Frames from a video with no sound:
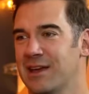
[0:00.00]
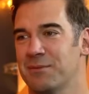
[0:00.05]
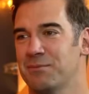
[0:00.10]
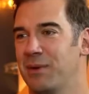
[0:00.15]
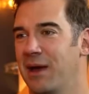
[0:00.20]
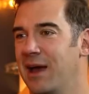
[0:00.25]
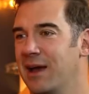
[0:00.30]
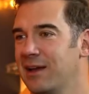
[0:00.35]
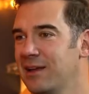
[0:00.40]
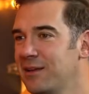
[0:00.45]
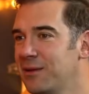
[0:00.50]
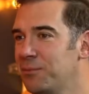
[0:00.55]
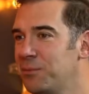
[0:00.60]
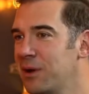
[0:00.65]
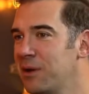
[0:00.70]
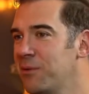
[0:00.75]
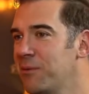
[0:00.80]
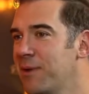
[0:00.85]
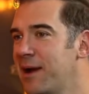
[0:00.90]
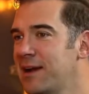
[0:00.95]
like back,
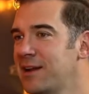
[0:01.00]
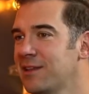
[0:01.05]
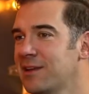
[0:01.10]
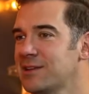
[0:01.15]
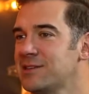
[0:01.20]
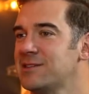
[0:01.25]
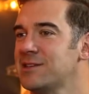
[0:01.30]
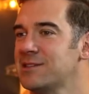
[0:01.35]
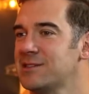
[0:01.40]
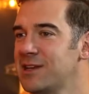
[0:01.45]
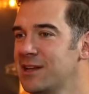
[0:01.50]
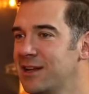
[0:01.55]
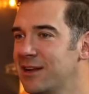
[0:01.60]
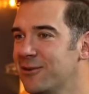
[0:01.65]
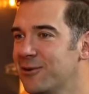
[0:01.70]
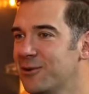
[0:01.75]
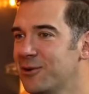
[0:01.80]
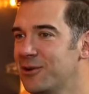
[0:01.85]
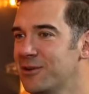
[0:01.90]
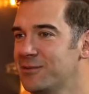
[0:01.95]
bringing me back to like
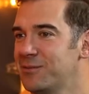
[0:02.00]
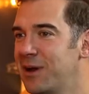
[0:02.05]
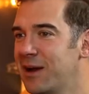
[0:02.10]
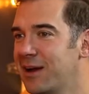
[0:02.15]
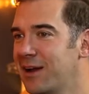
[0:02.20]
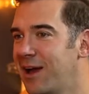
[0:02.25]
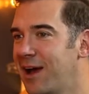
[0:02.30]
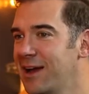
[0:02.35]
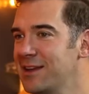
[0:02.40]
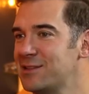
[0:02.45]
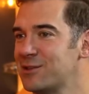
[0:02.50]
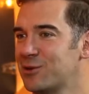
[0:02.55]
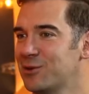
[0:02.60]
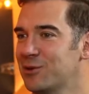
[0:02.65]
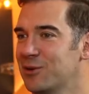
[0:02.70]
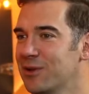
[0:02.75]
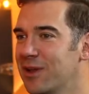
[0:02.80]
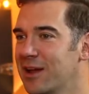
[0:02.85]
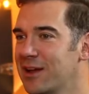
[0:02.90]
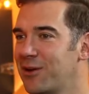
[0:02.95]
16-year-olds back in high
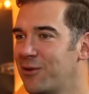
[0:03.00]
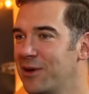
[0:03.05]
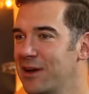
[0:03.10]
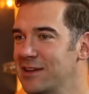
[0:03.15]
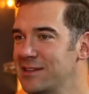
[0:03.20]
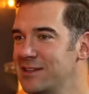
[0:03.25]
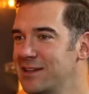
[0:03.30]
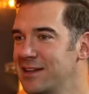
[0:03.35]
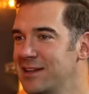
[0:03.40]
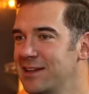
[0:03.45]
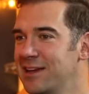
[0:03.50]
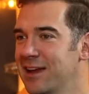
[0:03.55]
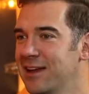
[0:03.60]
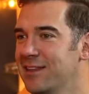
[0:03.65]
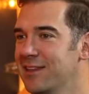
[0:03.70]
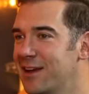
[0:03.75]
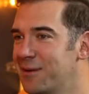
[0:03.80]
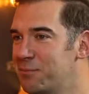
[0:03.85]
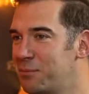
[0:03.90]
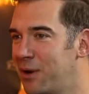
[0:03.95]
school, like creatine,
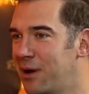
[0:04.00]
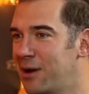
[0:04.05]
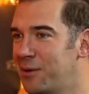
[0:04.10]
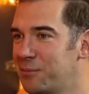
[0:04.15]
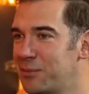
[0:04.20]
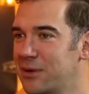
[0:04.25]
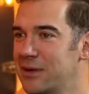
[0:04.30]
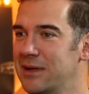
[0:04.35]
getting that pump.